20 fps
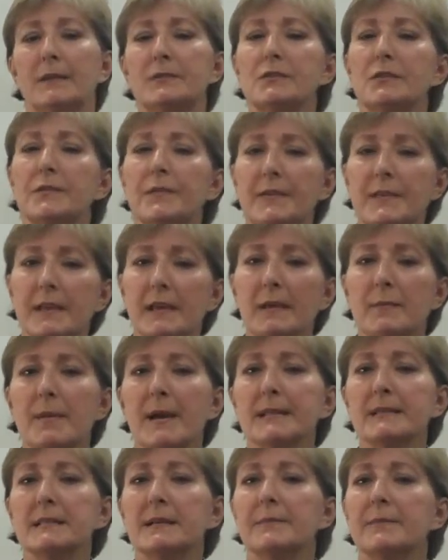So if you think
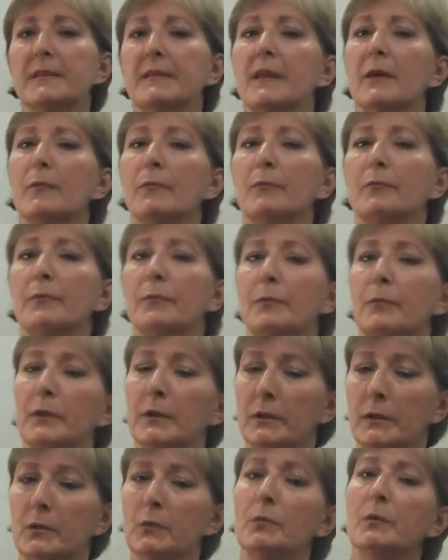about something that
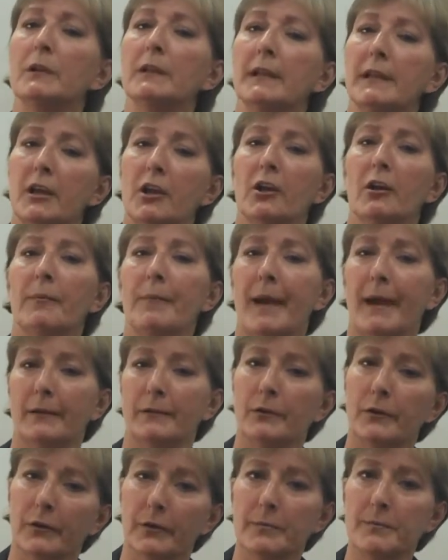you really care
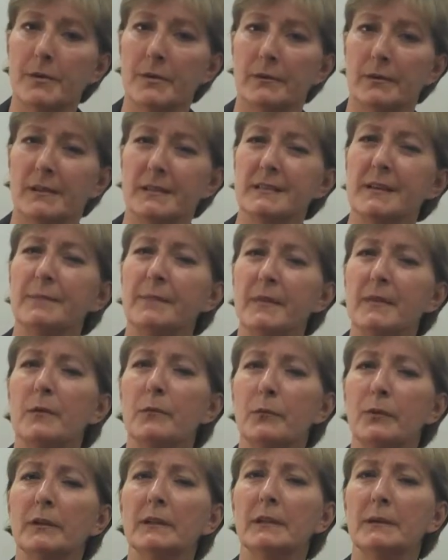about in your community, something
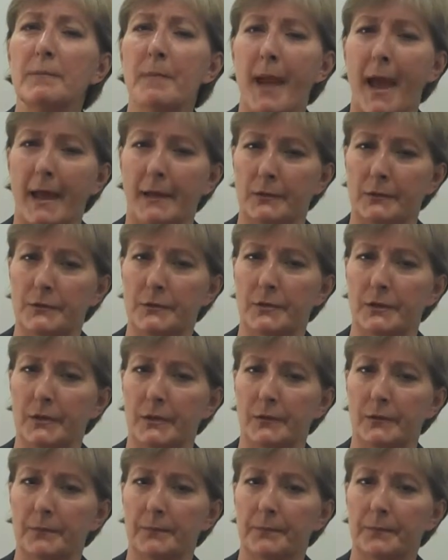that really matters
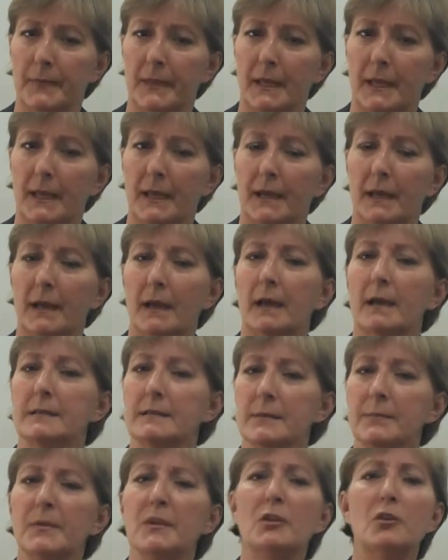to you,
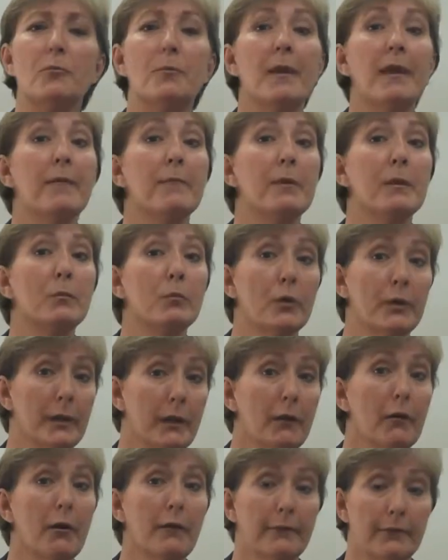something you may have been
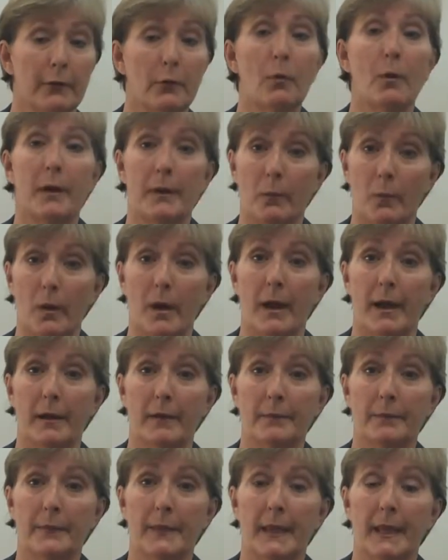working on for quite a
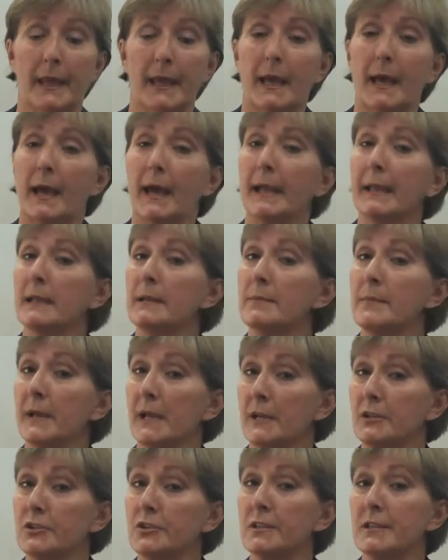while, I can
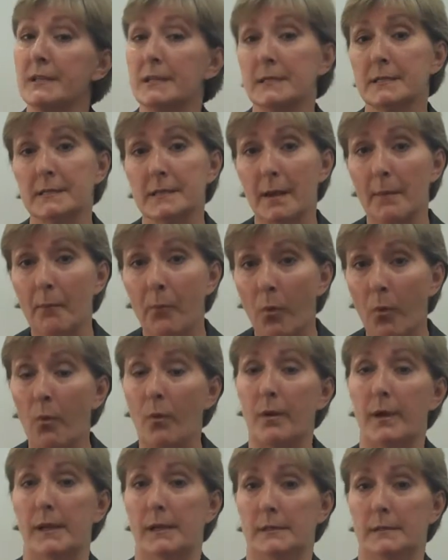imagine that at some
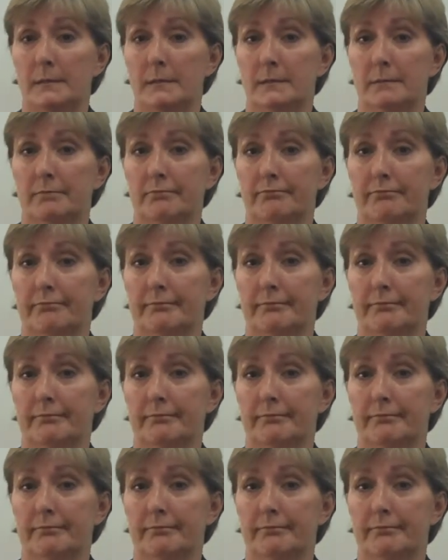point